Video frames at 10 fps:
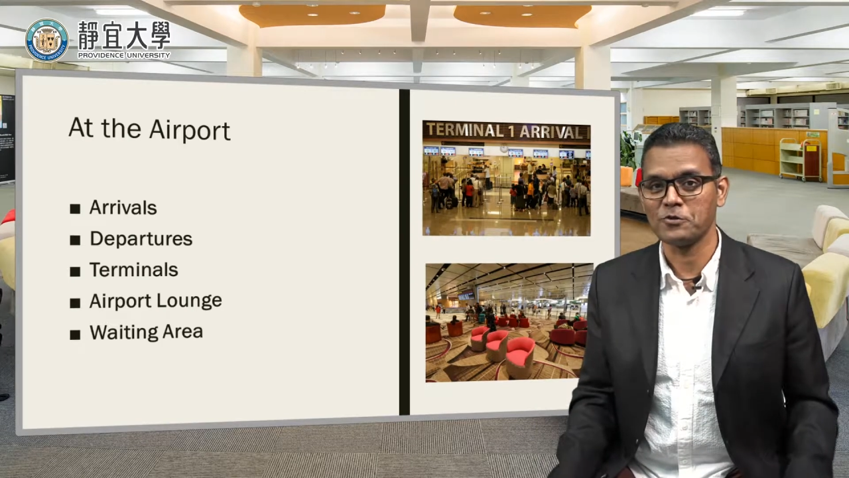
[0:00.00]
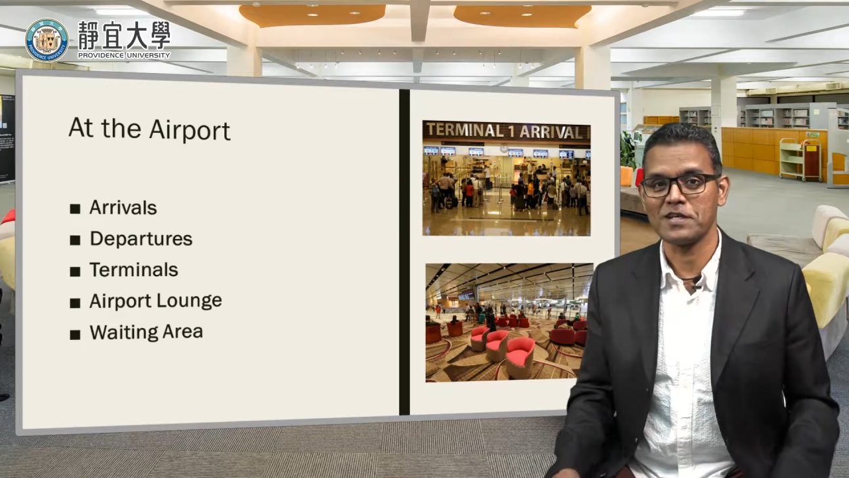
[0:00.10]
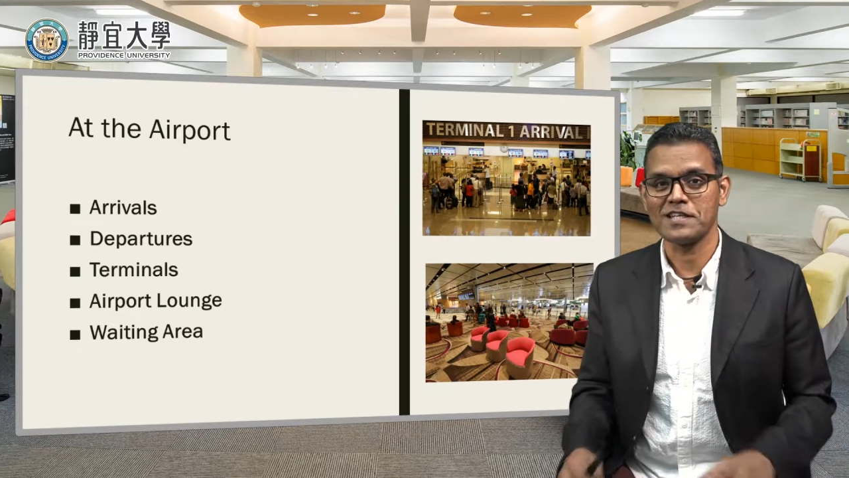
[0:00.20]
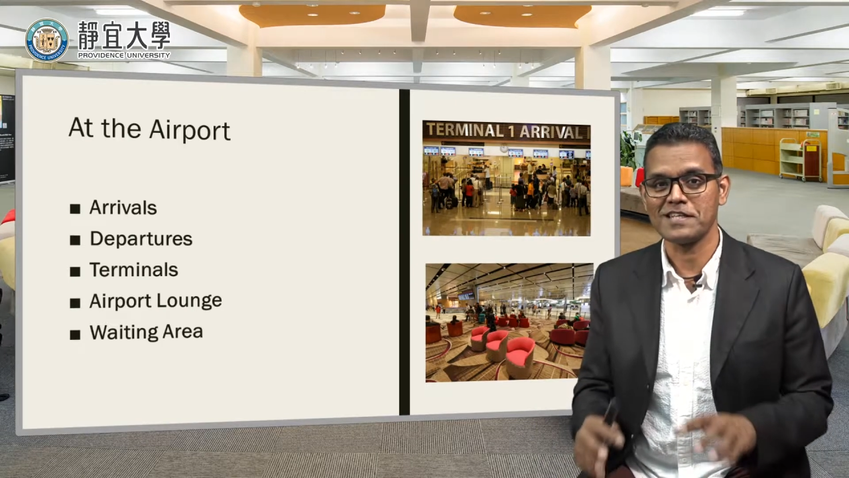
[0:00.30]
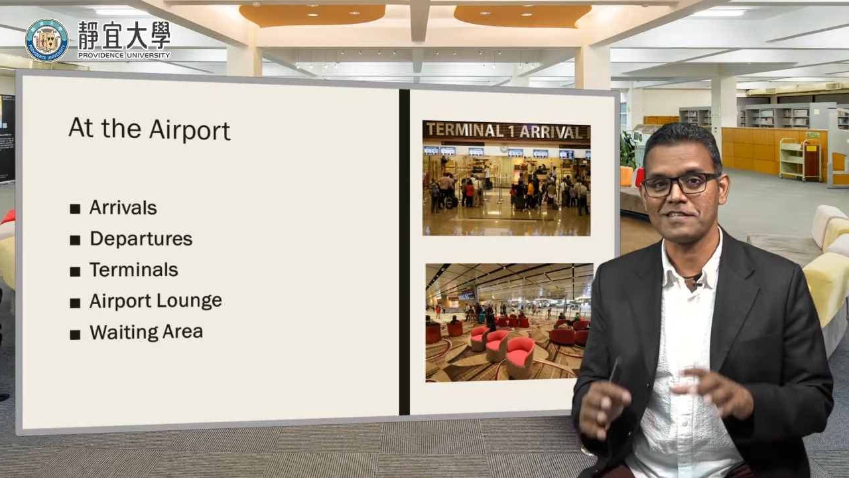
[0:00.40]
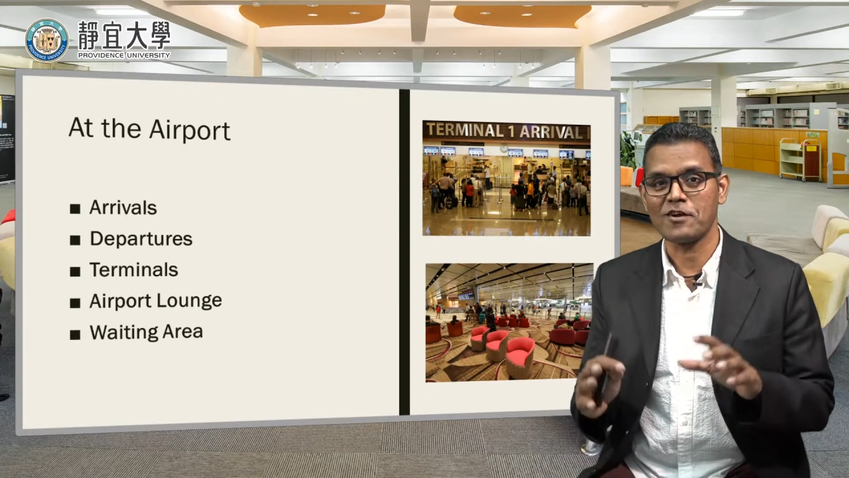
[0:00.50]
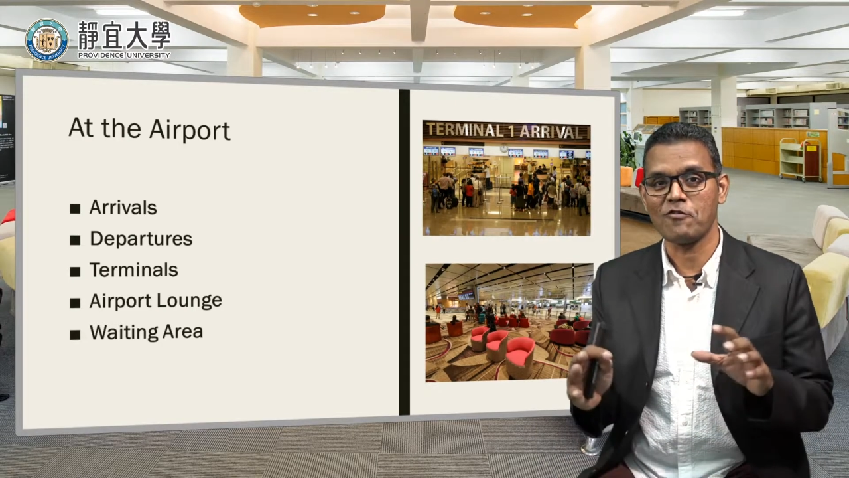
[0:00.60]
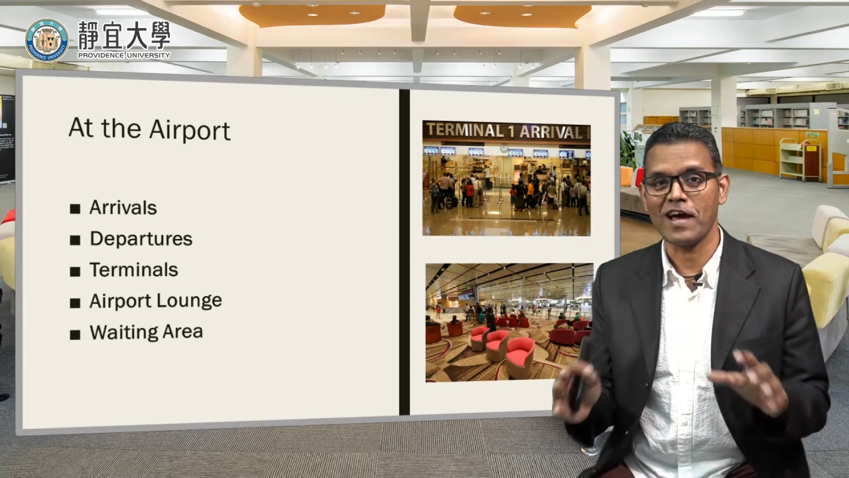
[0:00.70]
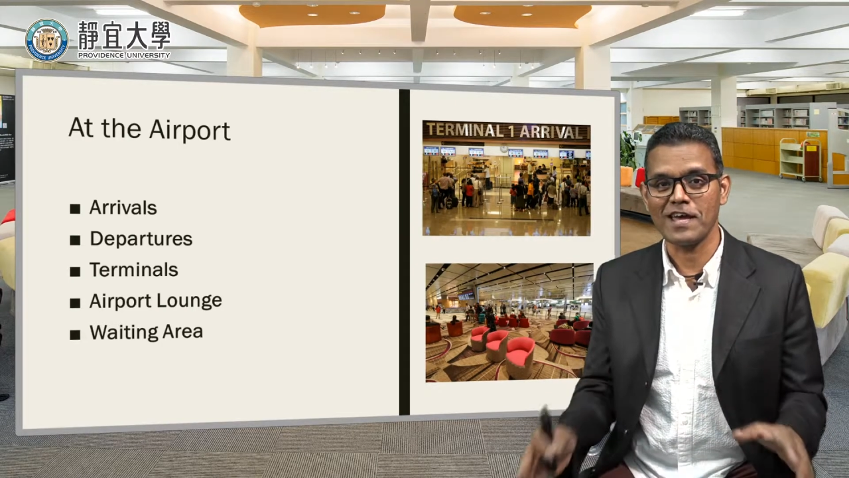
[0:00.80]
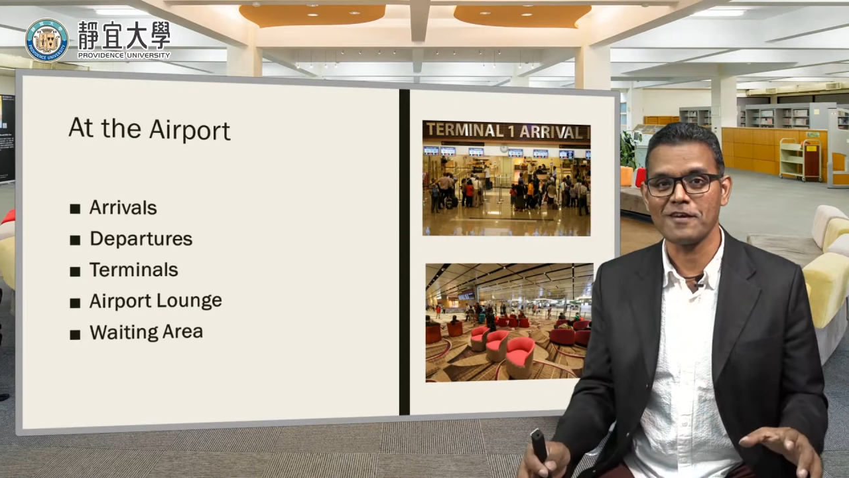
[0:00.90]
okay, it has
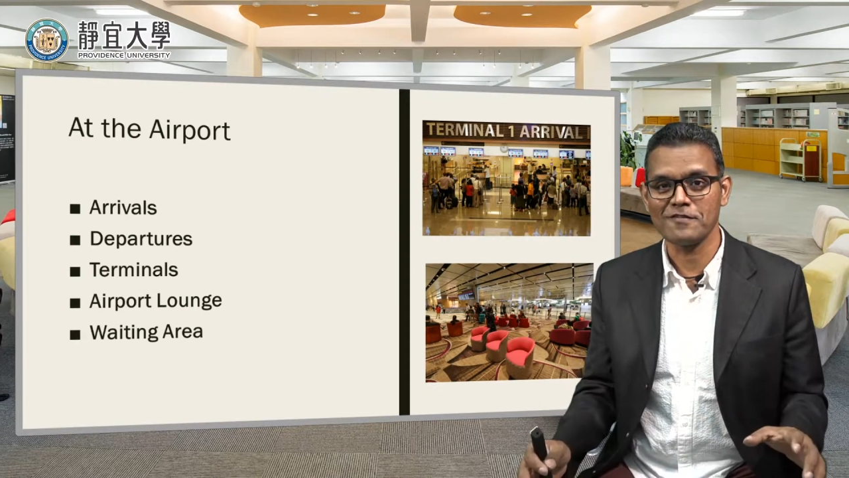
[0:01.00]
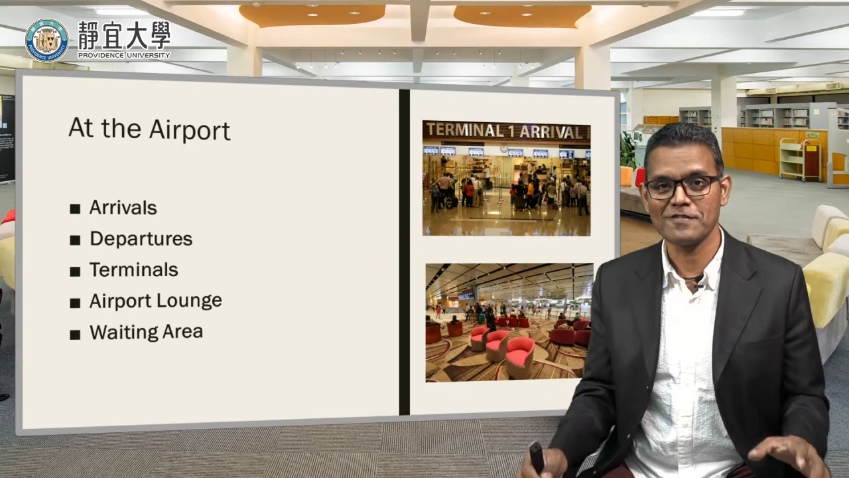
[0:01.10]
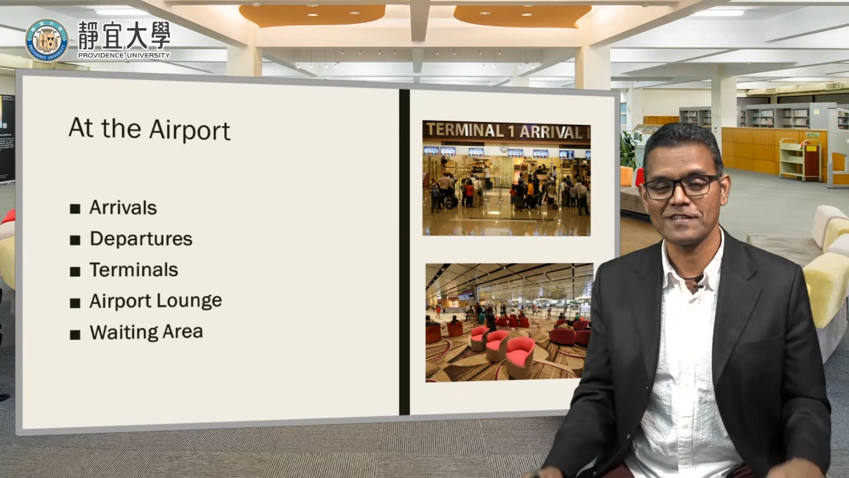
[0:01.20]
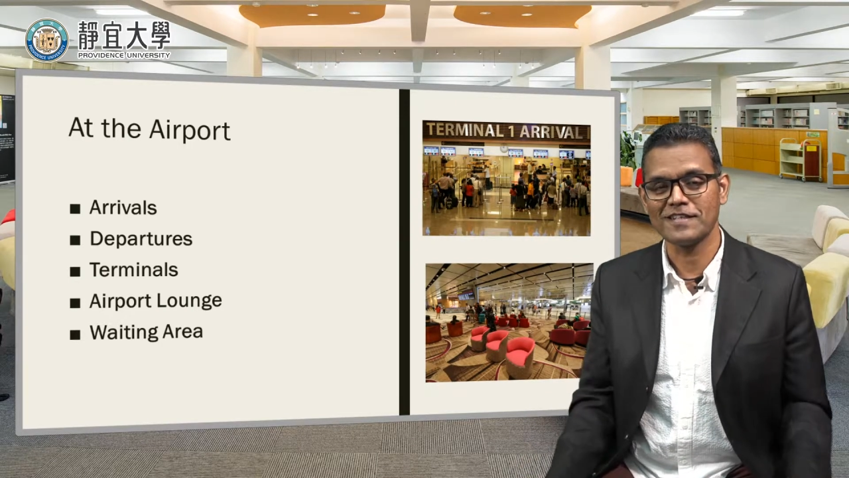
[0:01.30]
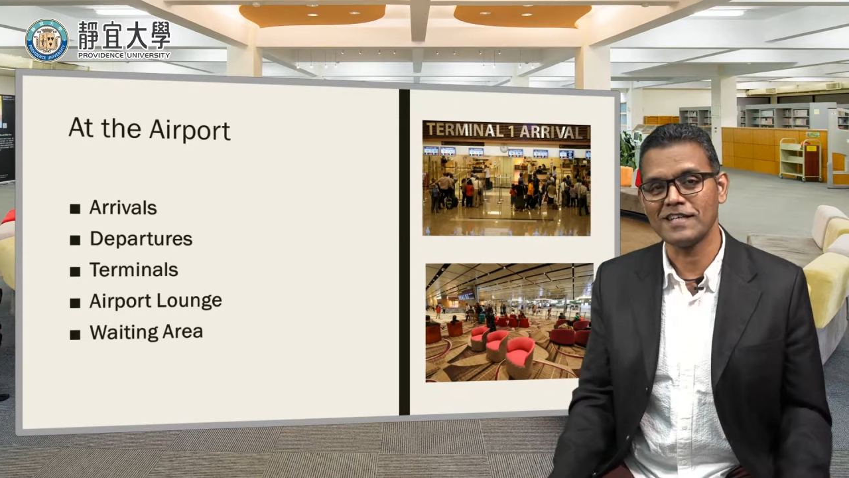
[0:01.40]
arrived,